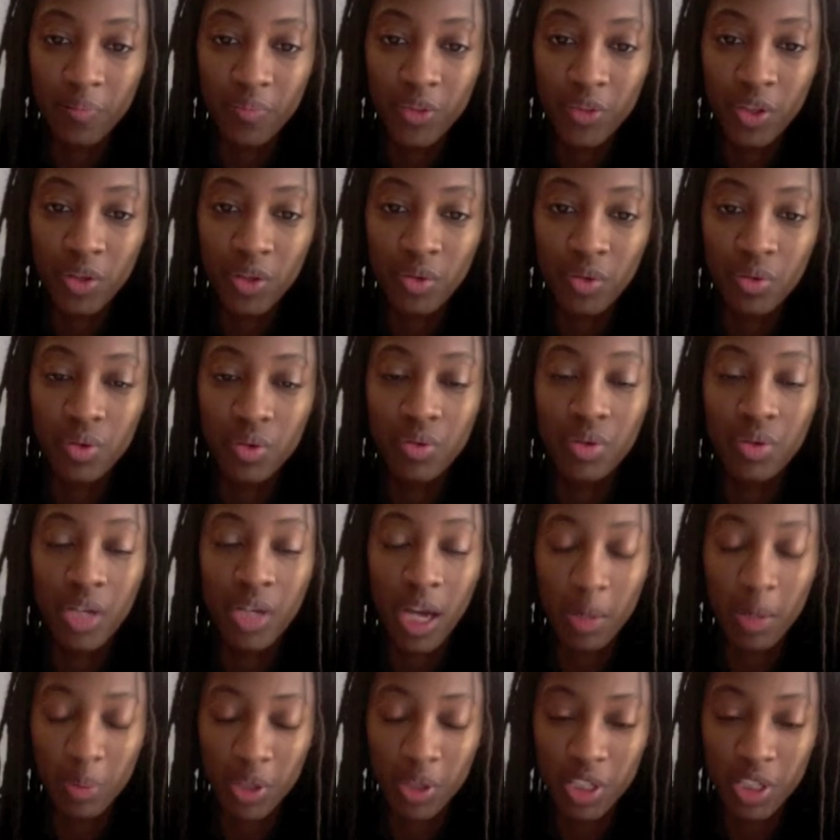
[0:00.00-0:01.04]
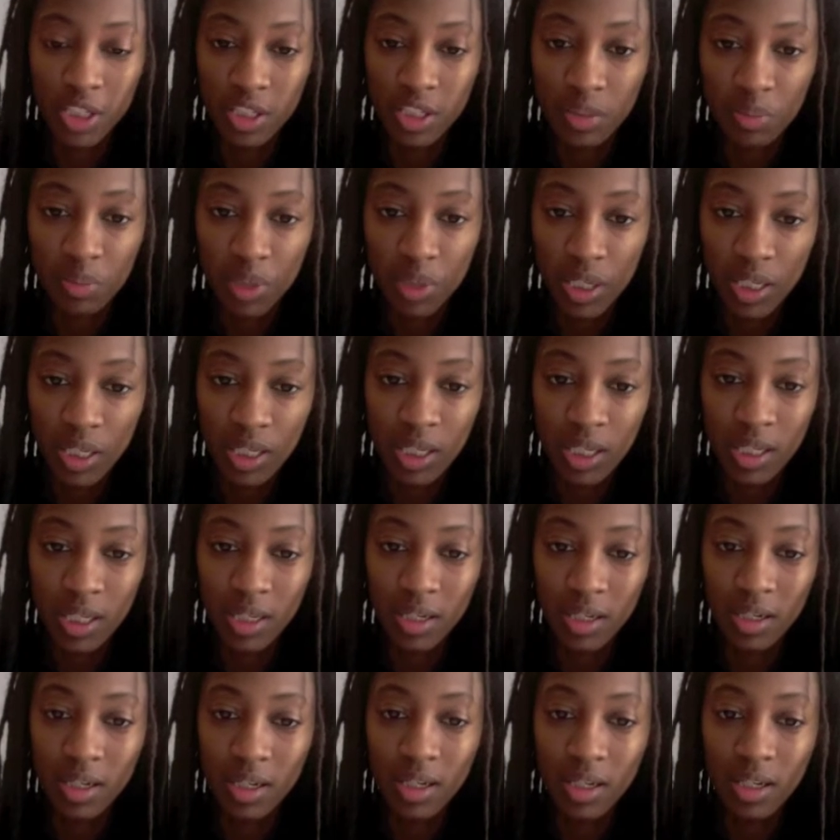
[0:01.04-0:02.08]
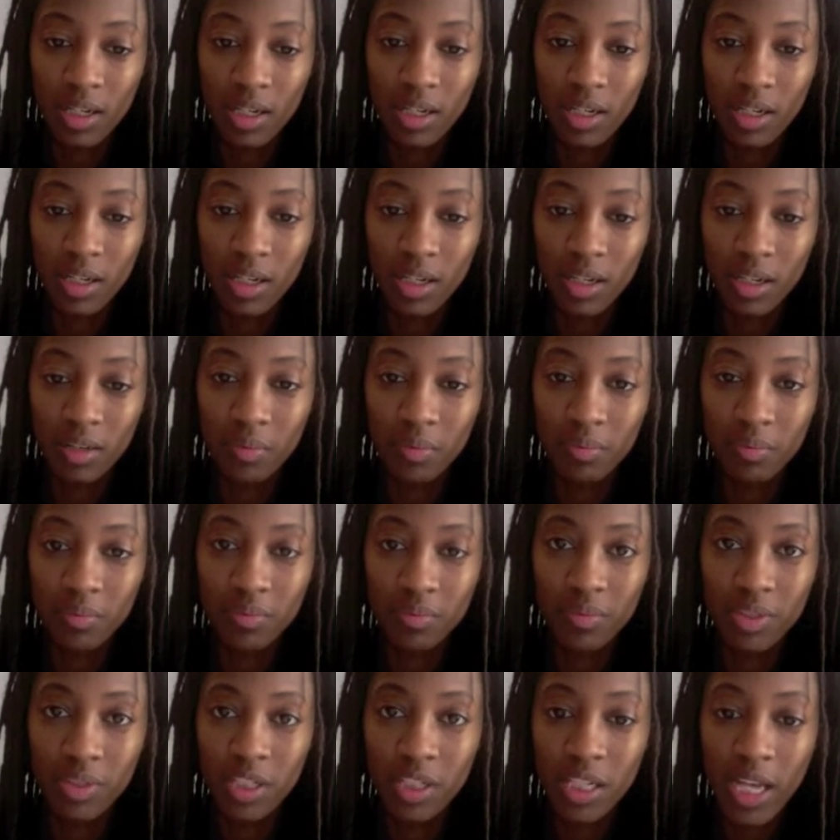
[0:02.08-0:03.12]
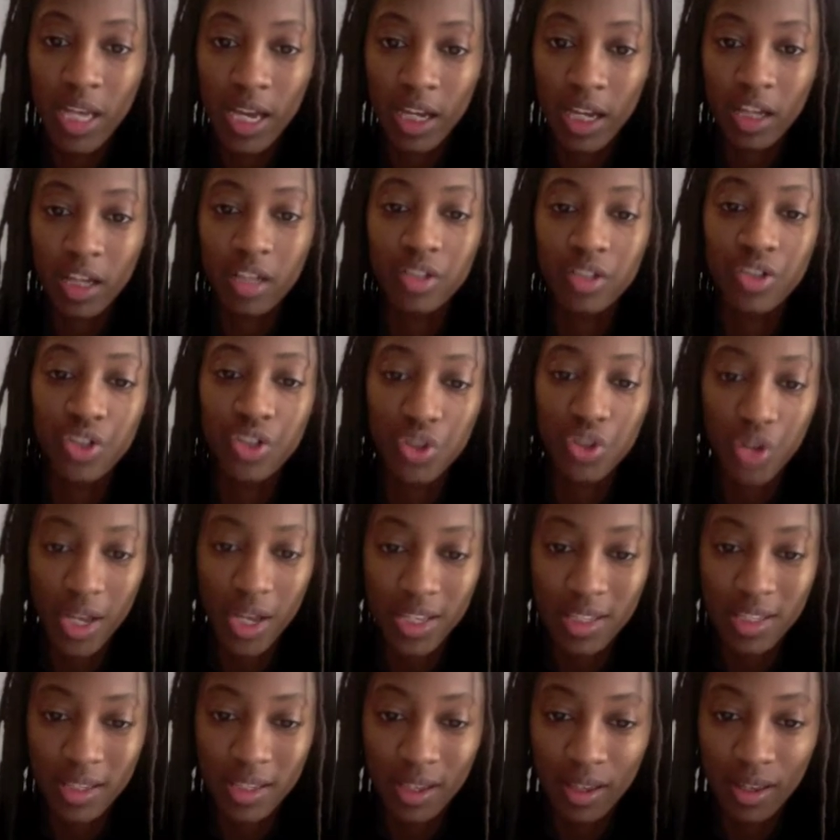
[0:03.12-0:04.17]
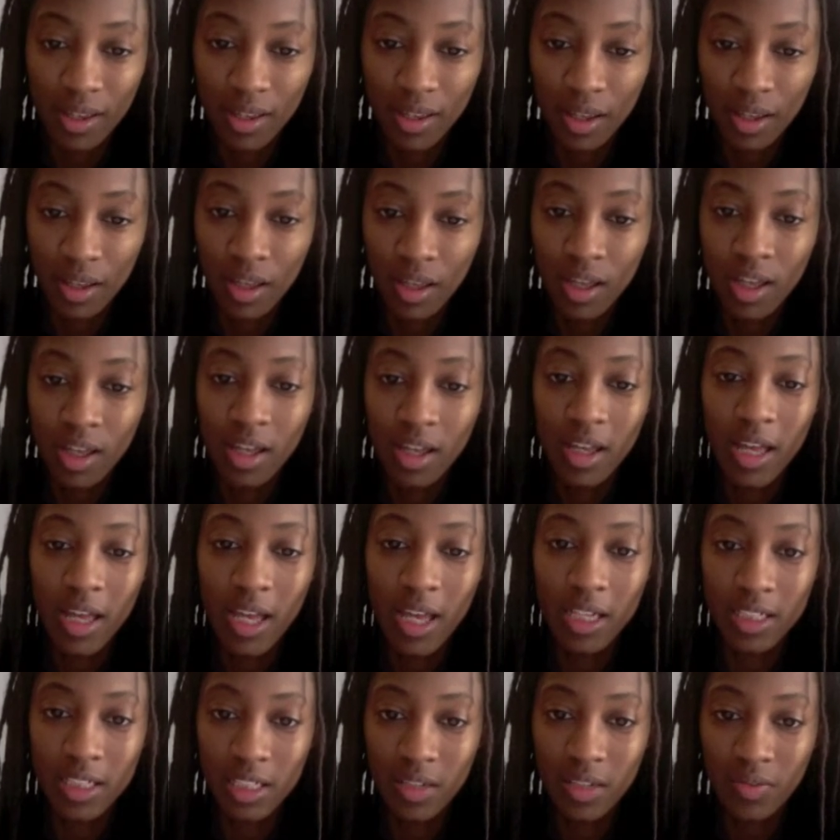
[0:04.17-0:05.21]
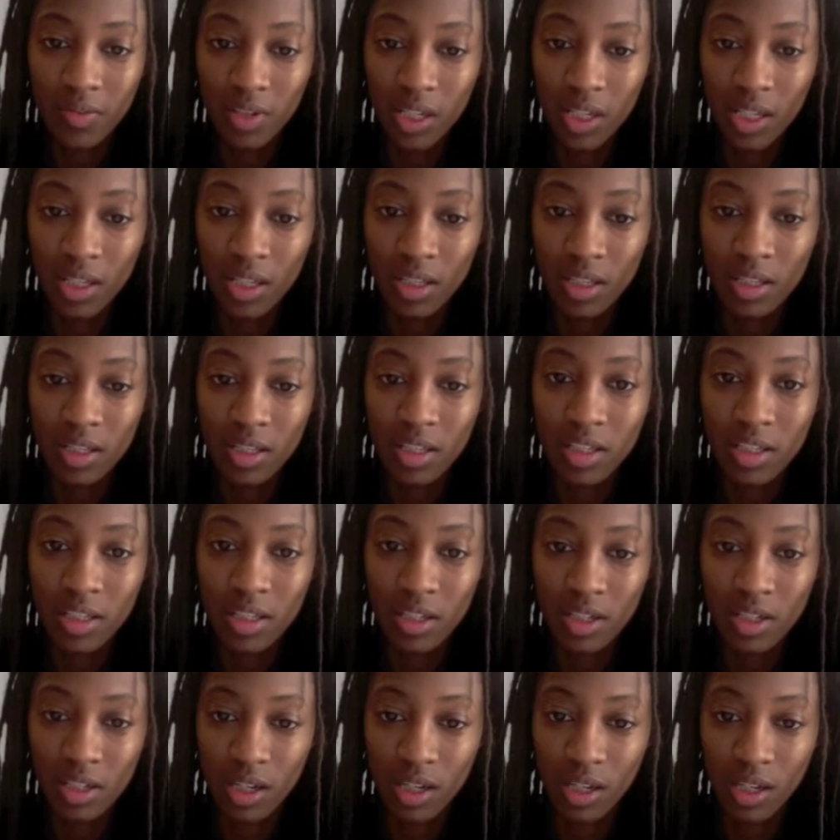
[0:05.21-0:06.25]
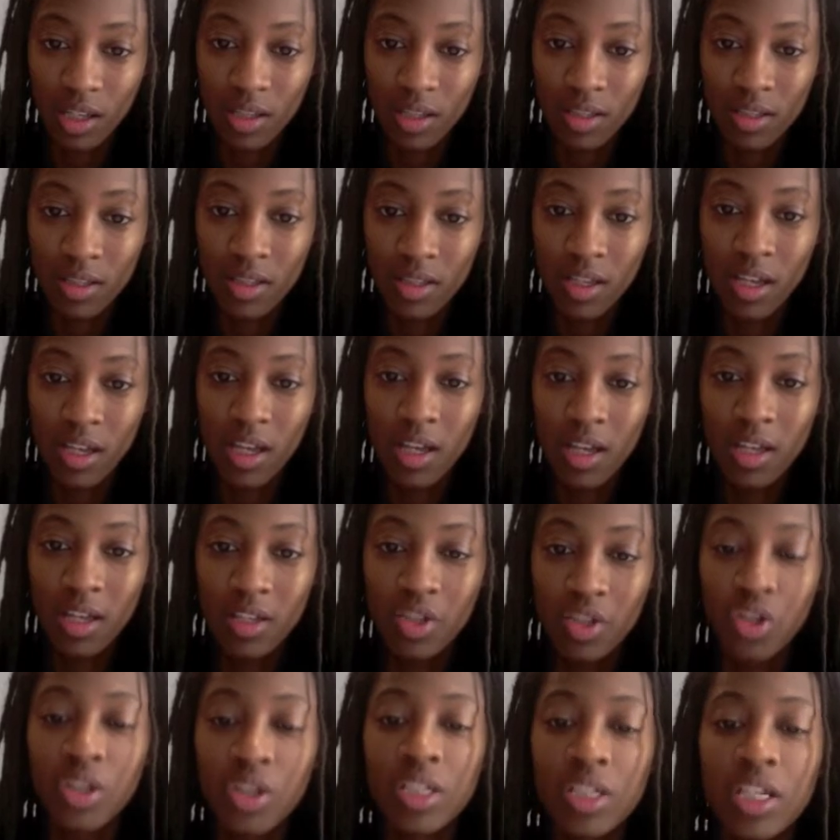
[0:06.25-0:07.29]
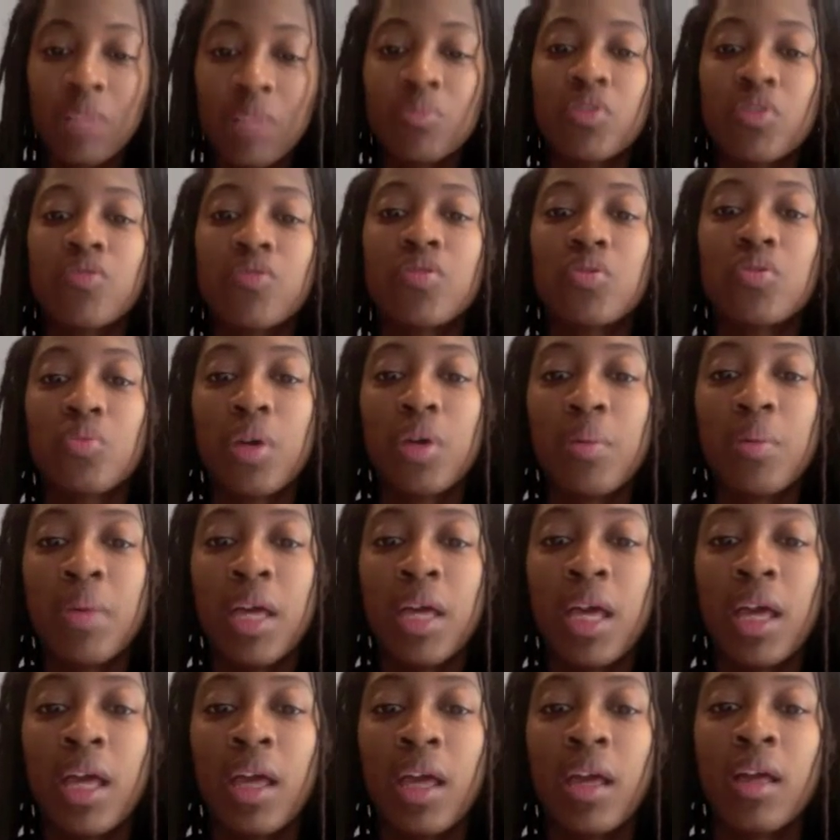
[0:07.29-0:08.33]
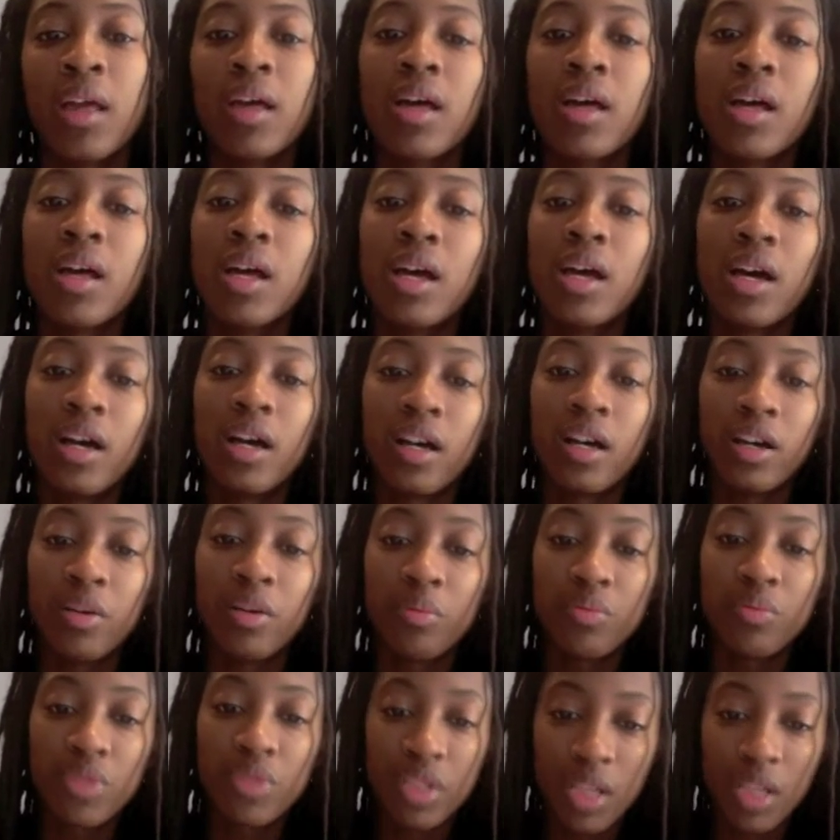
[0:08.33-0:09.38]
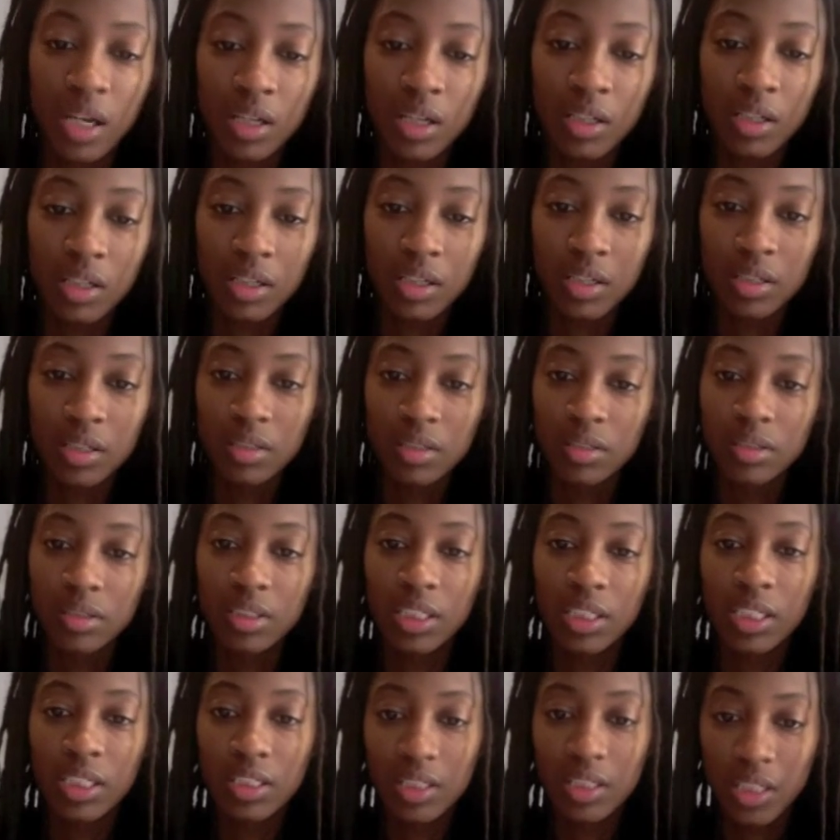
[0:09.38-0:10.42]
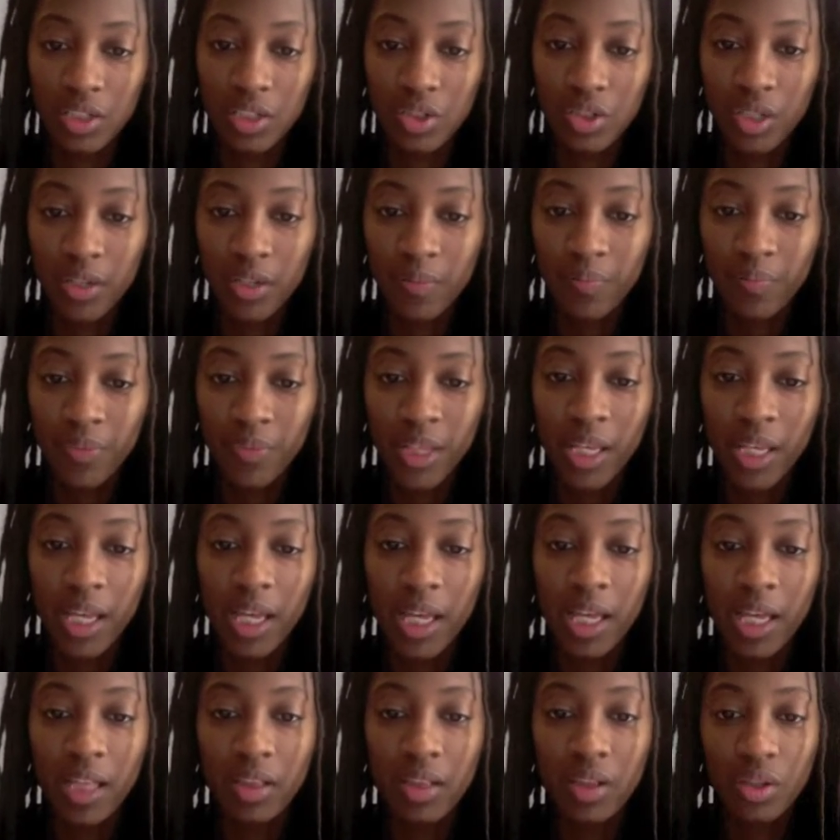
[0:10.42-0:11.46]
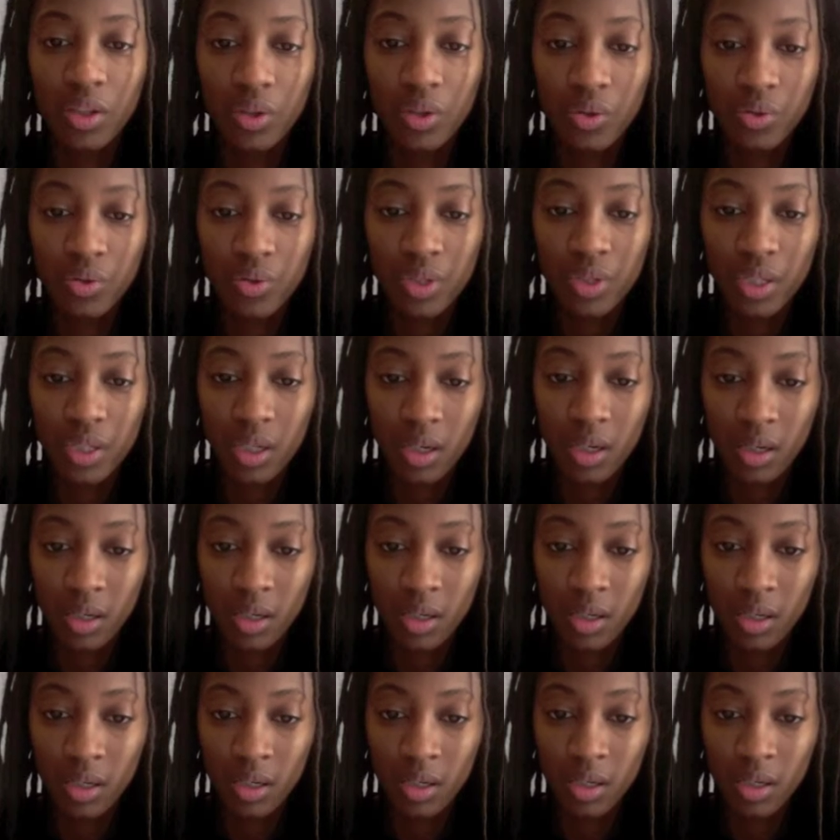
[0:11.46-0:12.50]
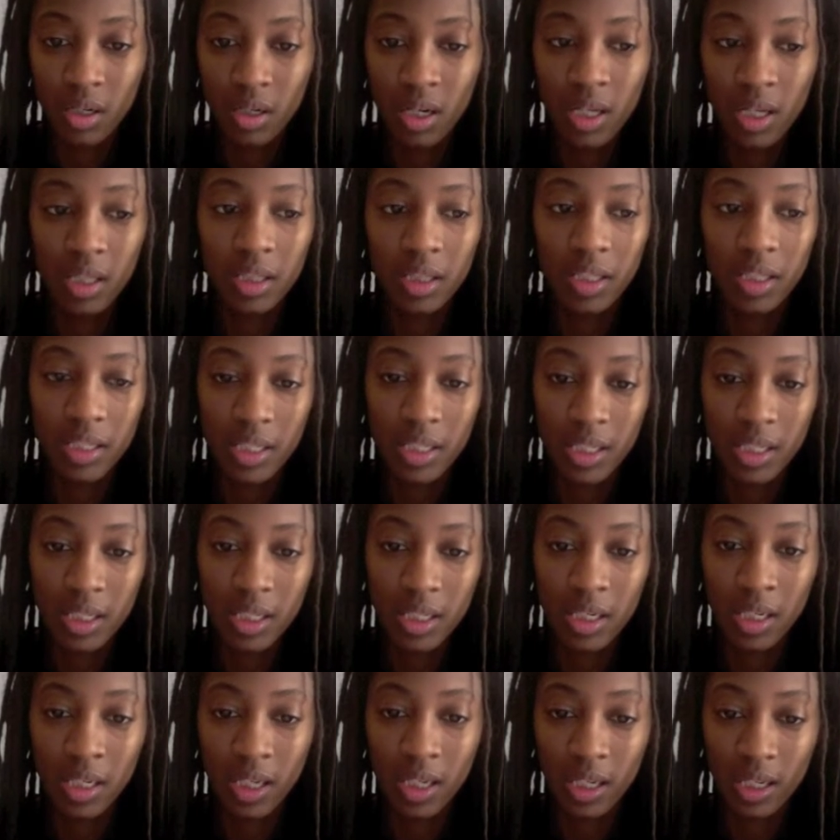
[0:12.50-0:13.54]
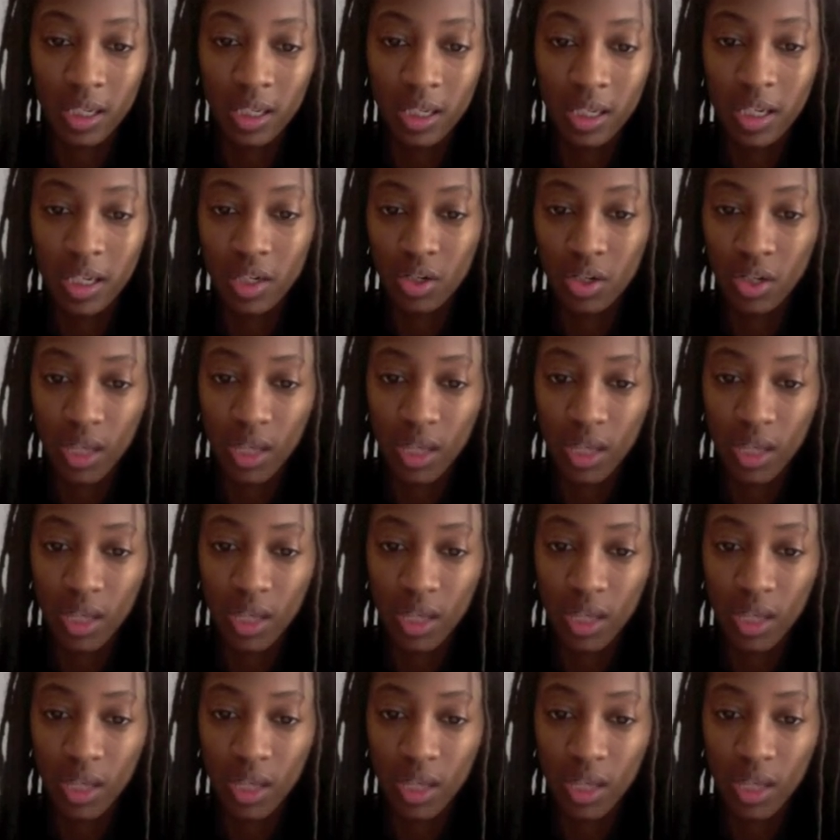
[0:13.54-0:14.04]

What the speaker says: you do not participate in neck stressing activities such as certain types of swimming, soccer, etc. And those are listed again in your